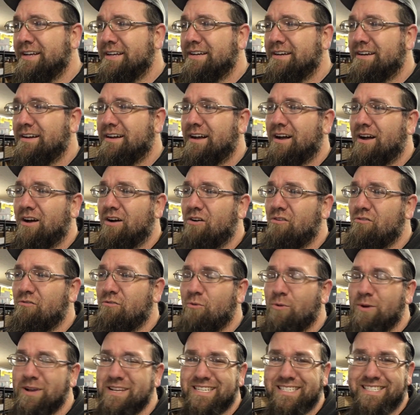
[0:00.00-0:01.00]
uh,
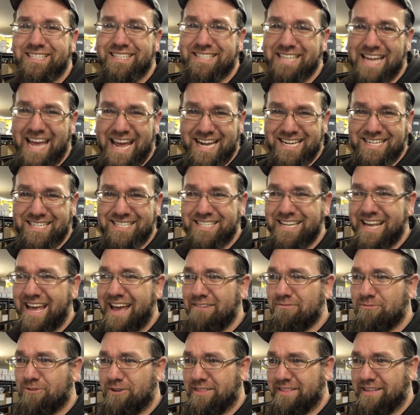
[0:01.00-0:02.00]
voice to text
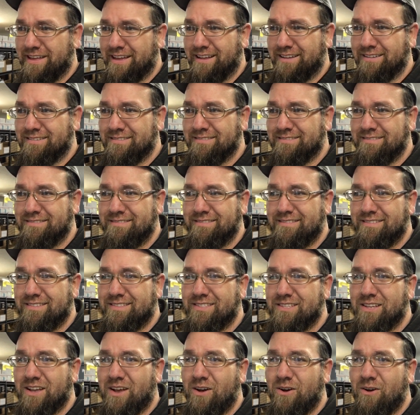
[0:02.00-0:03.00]
everything.
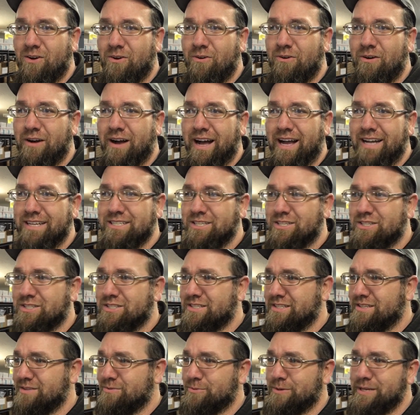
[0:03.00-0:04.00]
So I
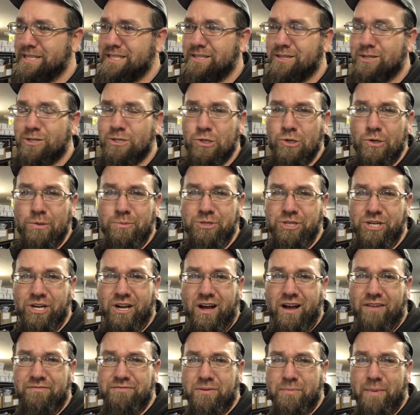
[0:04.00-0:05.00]
just read the description
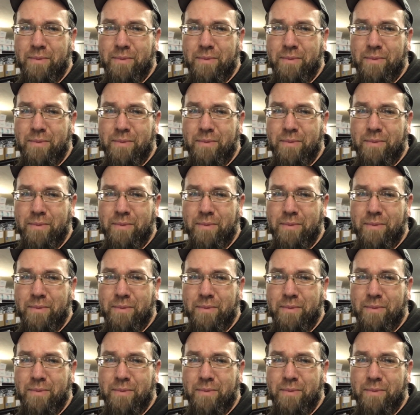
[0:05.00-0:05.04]
off the